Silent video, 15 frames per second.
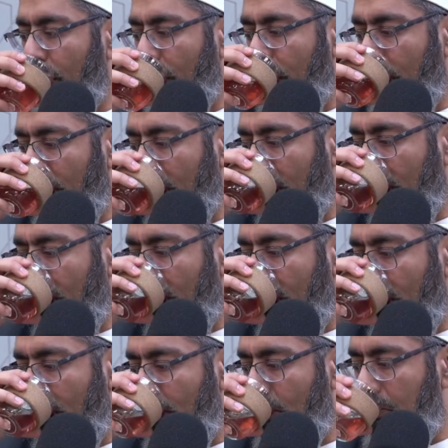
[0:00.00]

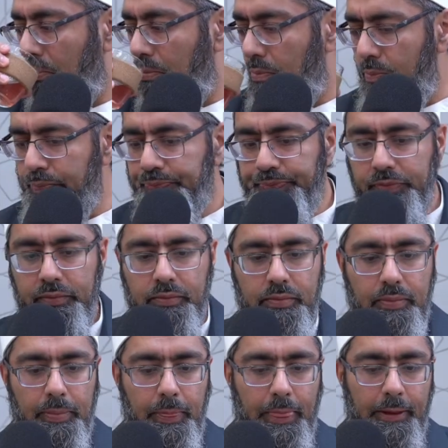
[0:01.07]

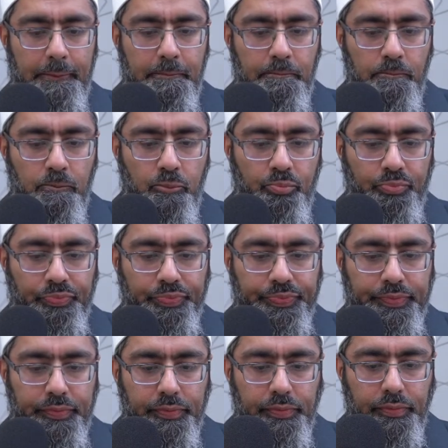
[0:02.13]

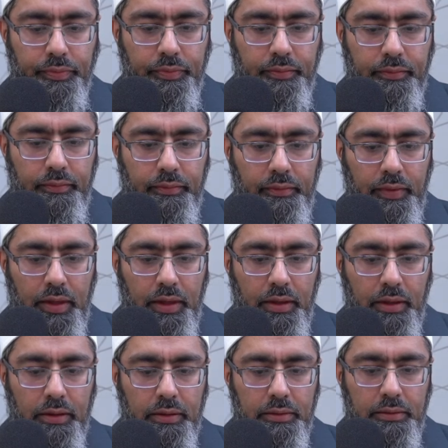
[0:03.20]

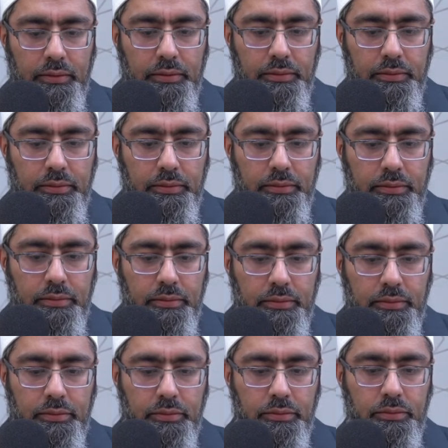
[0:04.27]

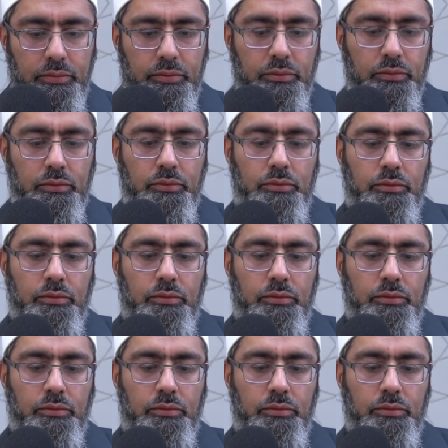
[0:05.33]
Nobody speaks.